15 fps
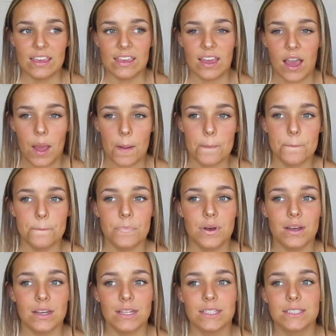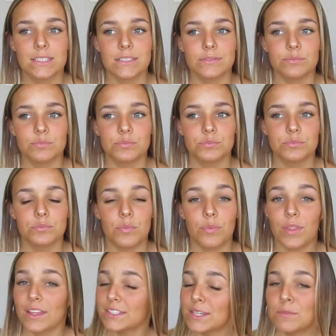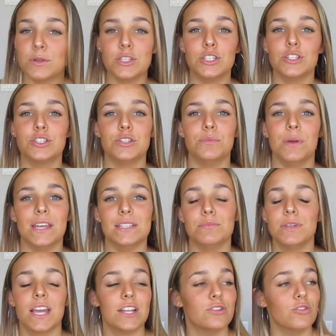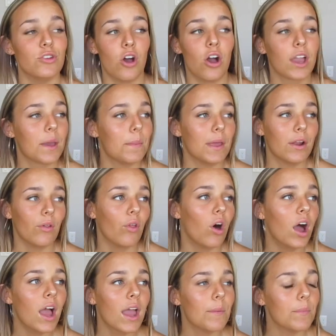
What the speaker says: Yeah, but that's how much YouTube pays me. I do not get paid a lot.